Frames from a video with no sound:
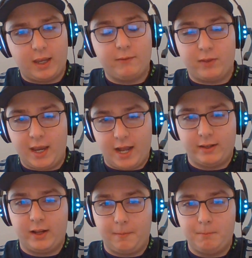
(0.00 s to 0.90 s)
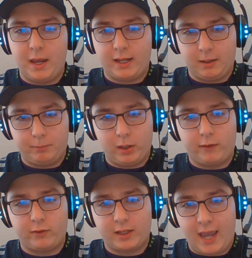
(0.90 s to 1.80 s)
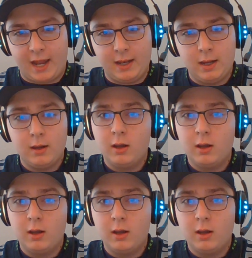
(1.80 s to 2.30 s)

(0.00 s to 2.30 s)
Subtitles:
if they ended up making the playoffs again.